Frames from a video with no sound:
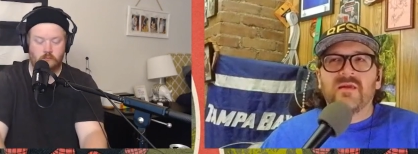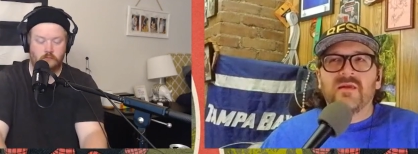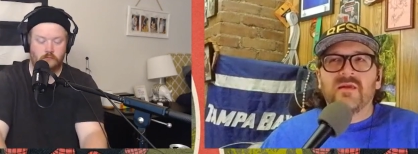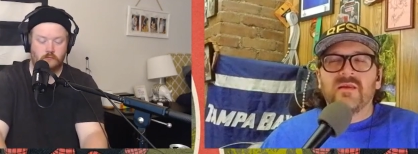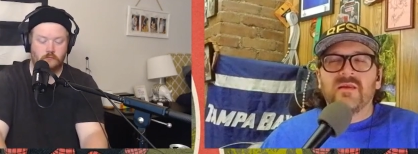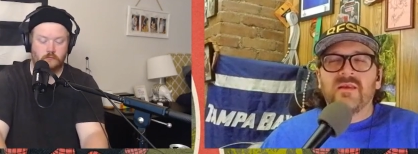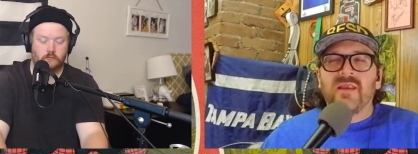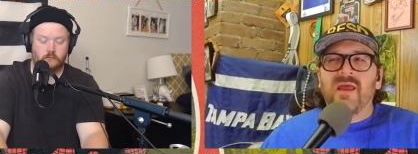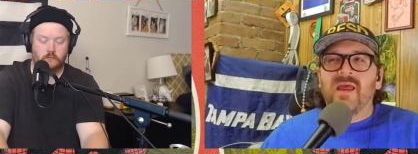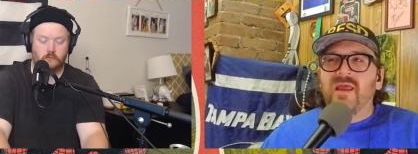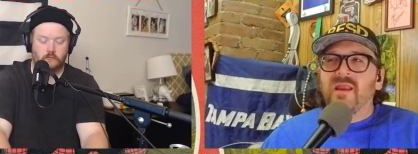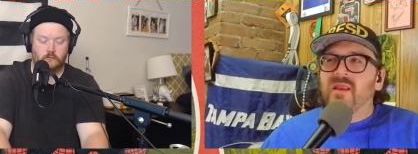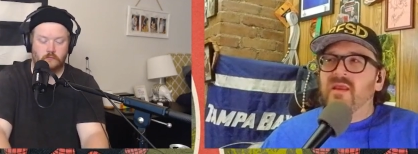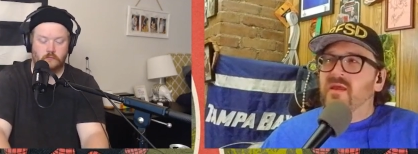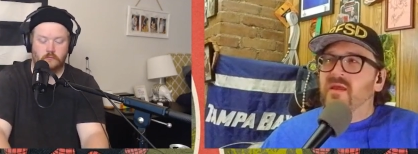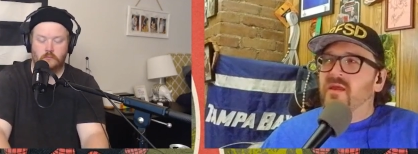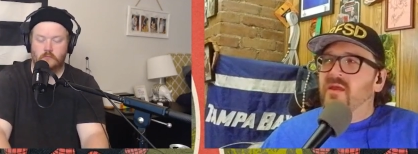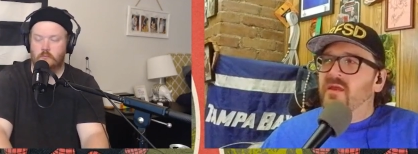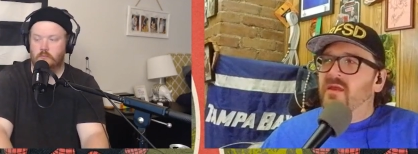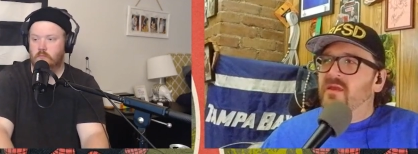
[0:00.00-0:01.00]
Speaker 1: not
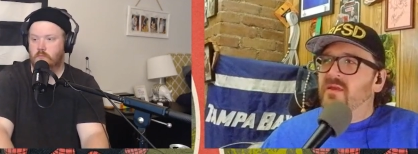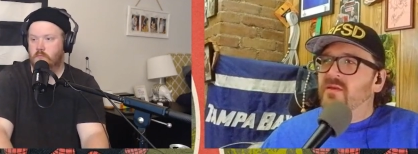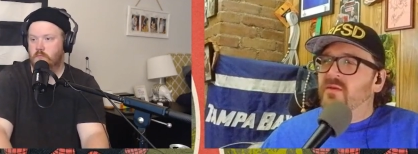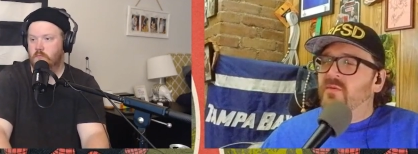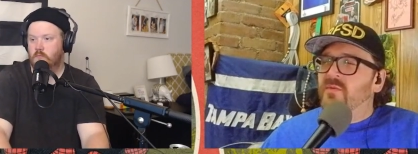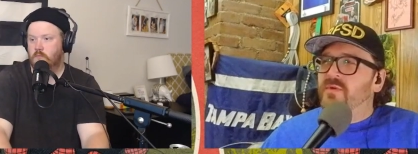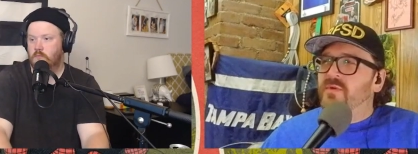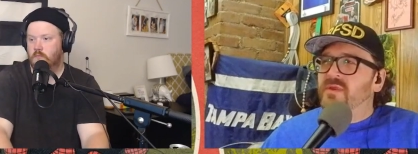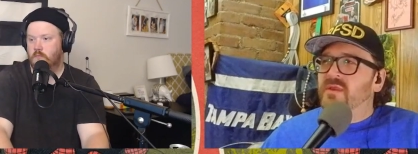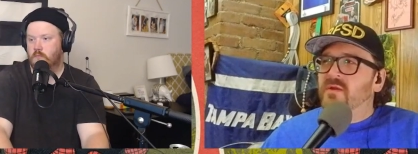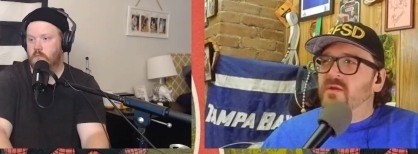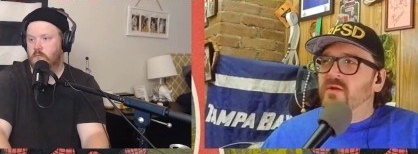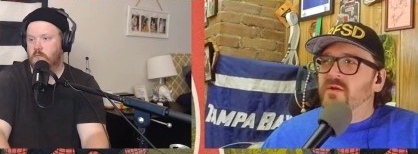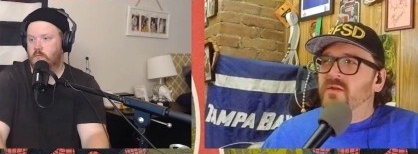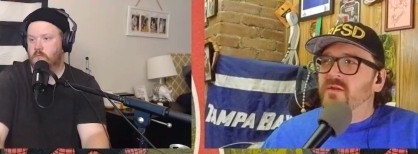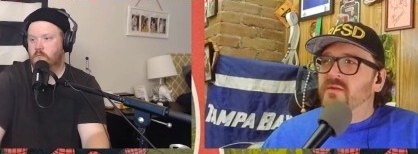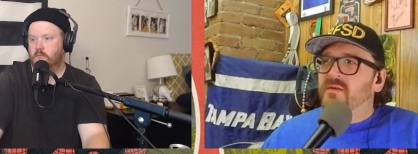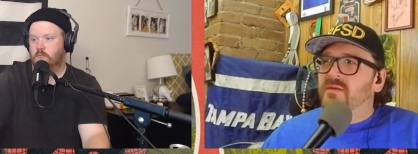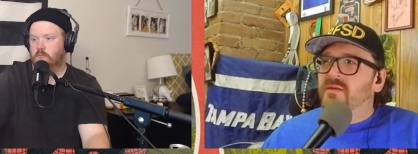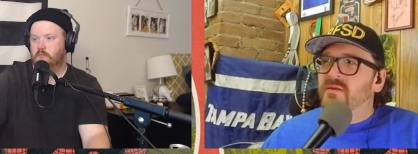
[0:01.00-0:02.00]
uh what's it called?
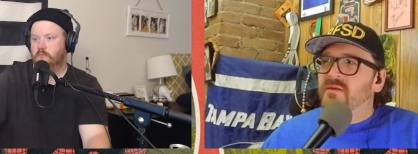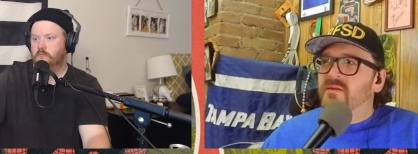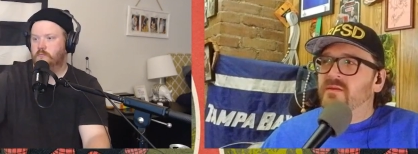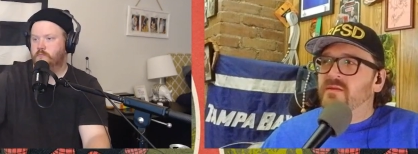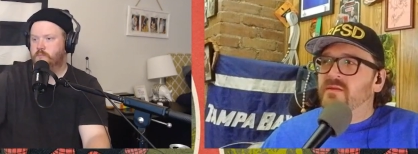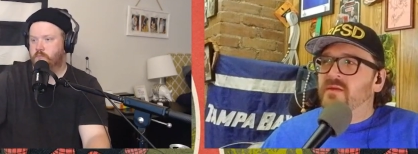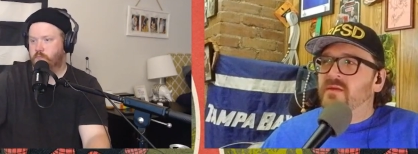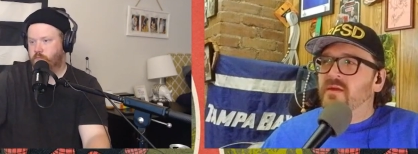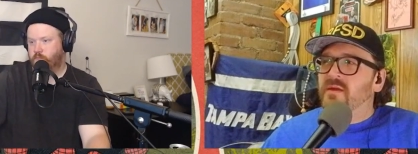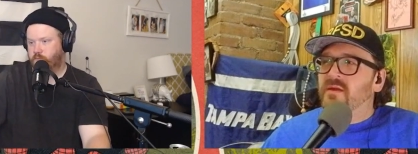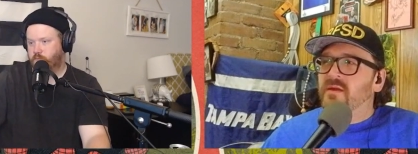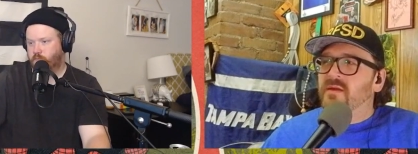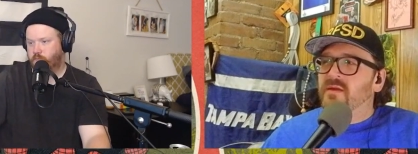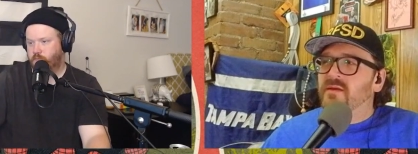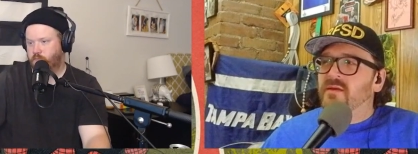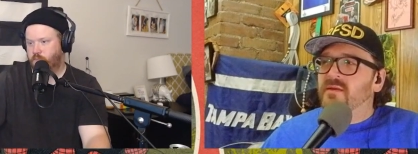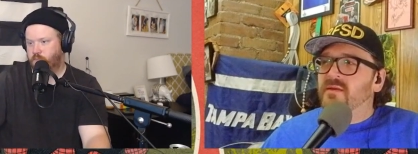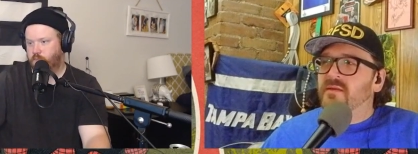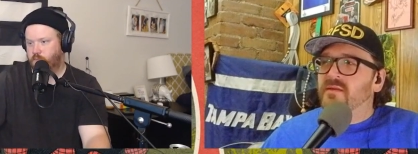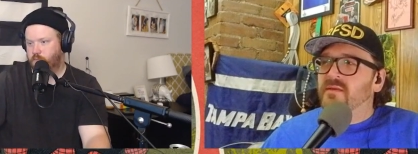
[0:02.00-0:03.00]
Uh
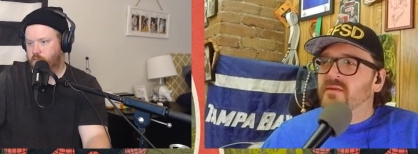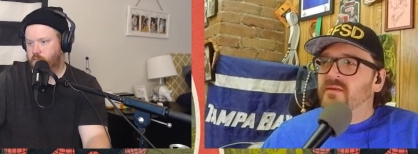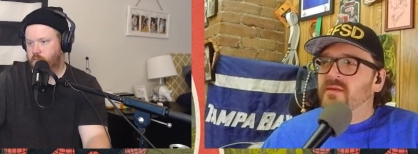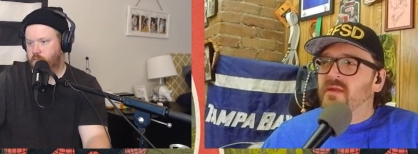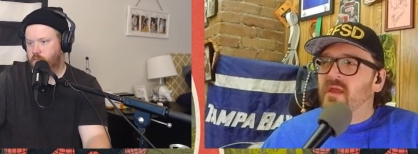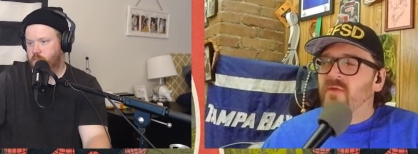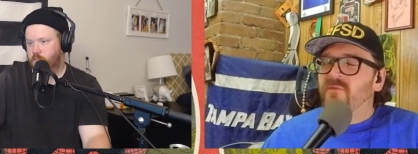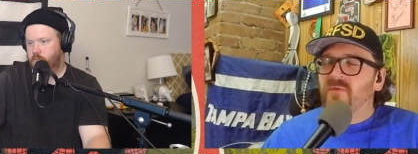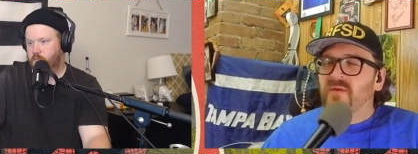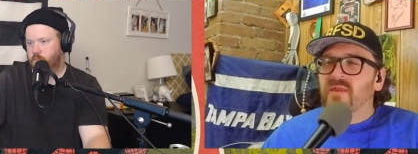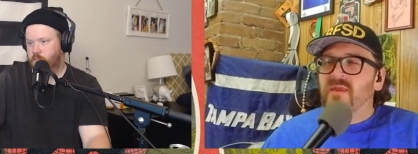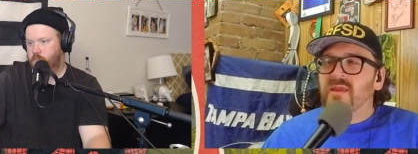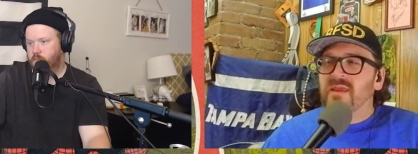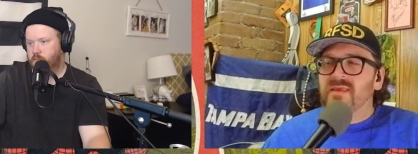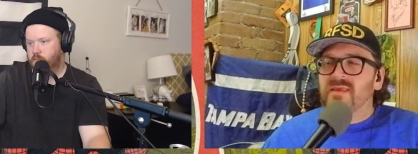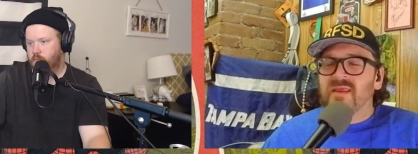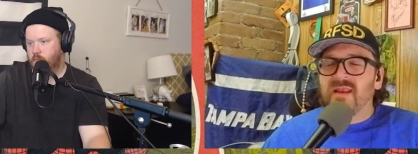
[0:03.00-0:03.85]
I feel like he's an